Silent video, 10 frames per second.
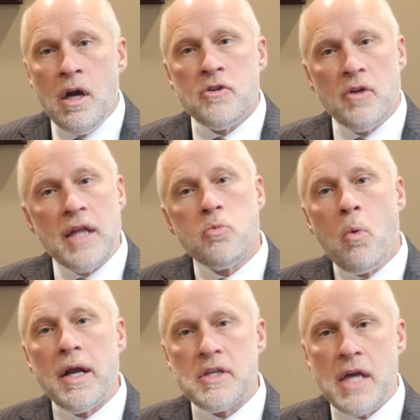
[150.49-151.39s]
So that's
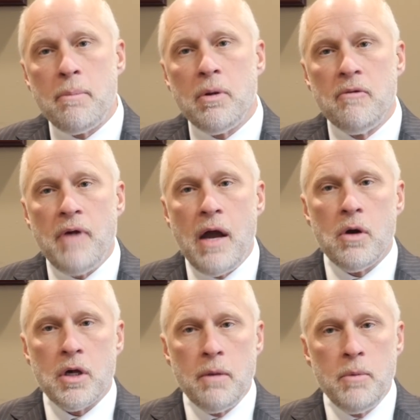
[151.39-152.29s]
one example of how
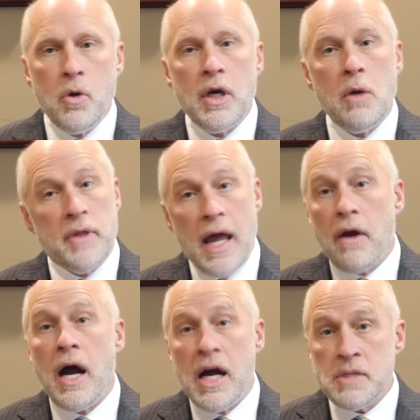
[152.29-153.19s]
a community
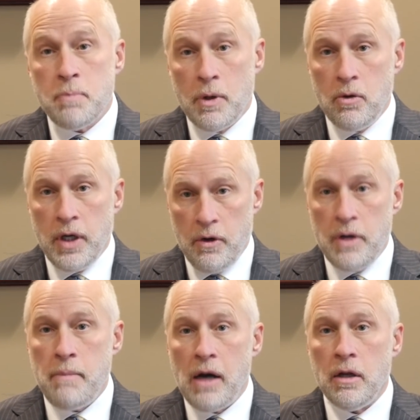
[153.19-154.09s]
without a hospital here
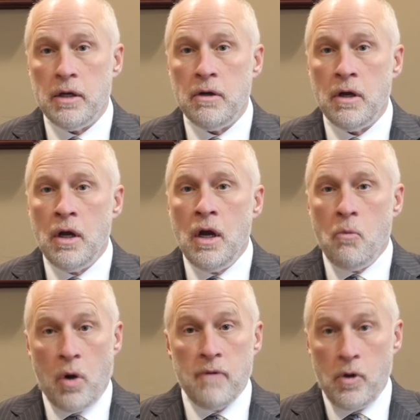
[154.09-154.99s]
in Maryland,
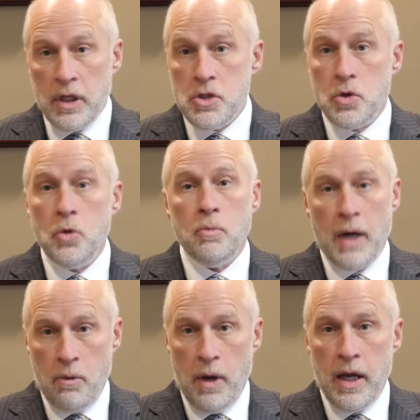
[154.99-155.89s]
one of only two,
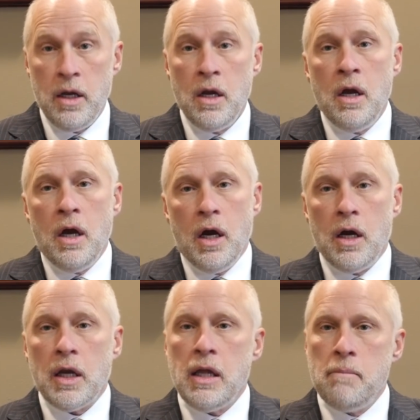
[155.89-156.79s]
by the way,
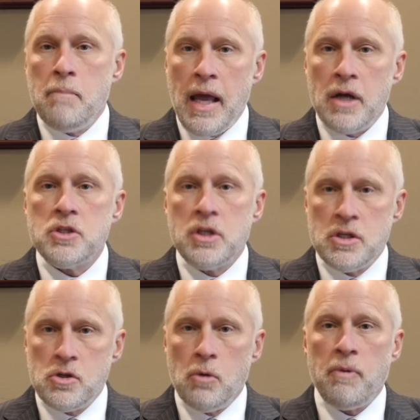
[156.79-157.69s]
can manage to
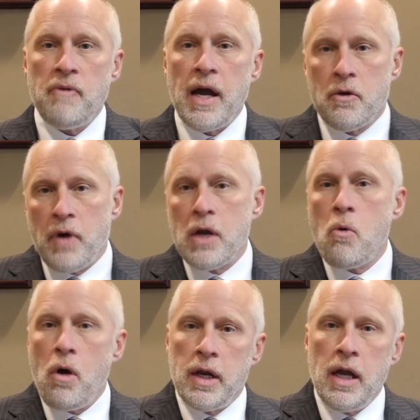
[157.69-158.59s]
still provide great
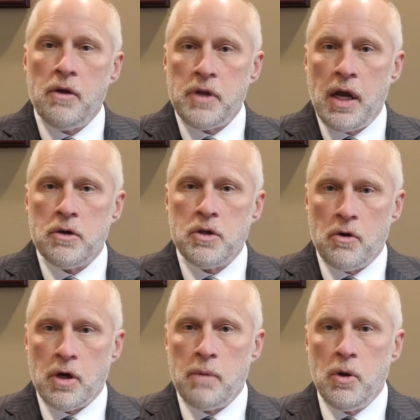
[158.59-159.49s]
quality health care to
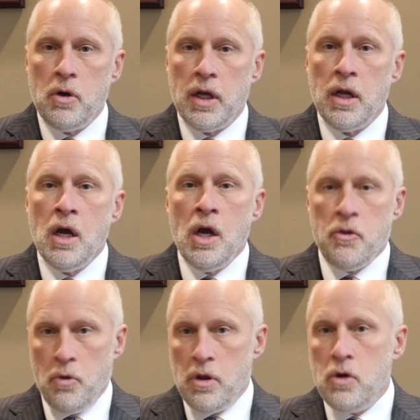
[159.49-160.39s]
their community
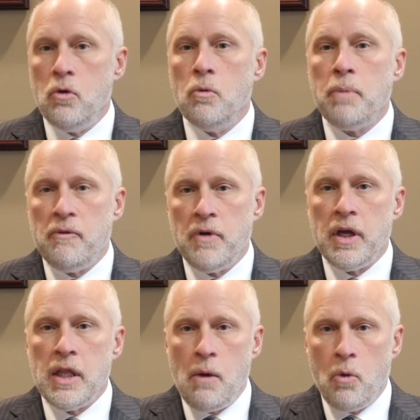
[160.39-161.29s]
through the new
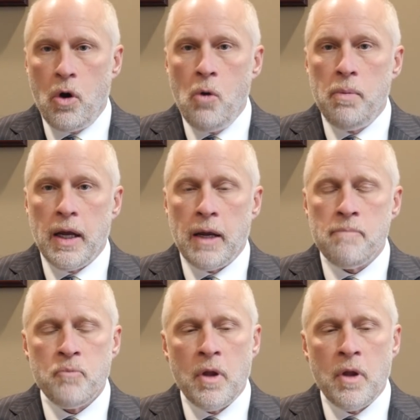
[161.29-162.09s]
pavilion that we're opening.